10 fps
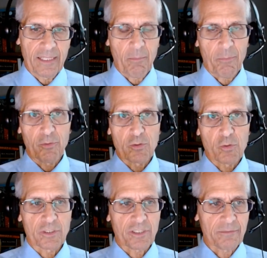came up through
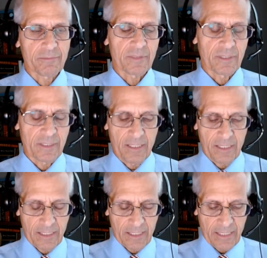georgia
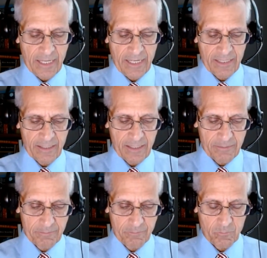and
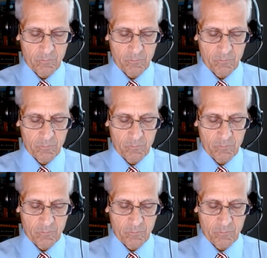uh,